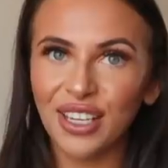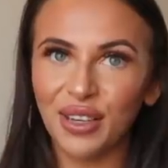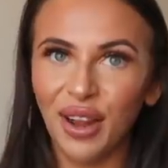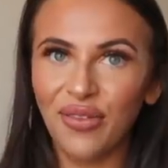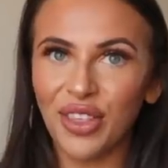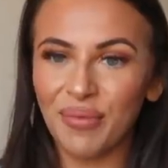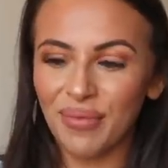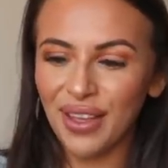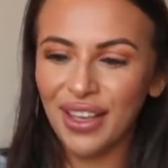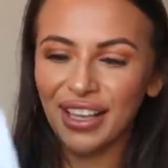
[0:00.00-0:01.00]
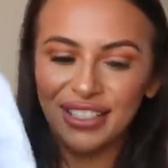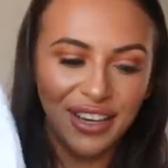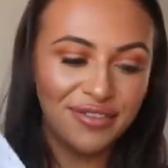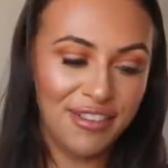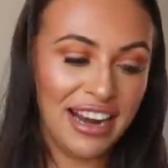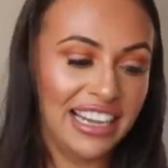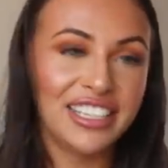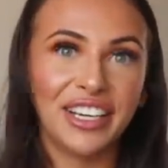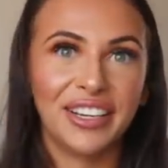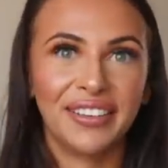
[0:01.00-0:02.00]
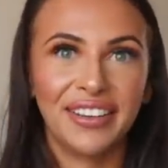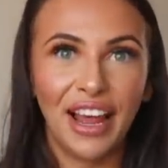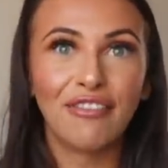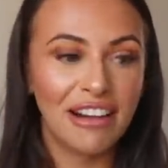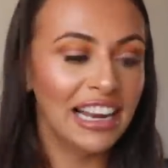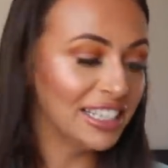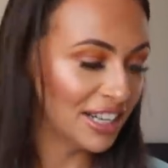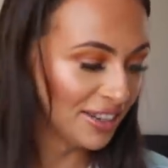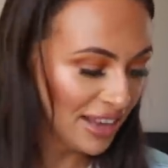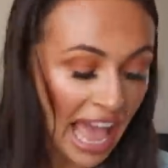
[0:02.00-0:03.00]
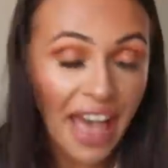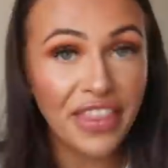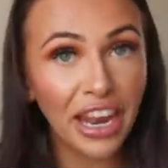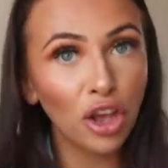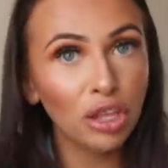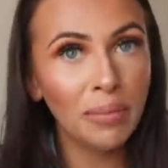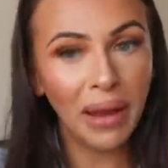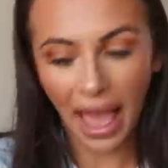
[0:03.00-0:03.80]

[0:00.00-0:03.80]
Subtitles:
Do you love them? Because I really do. Like, really do. And then I got them in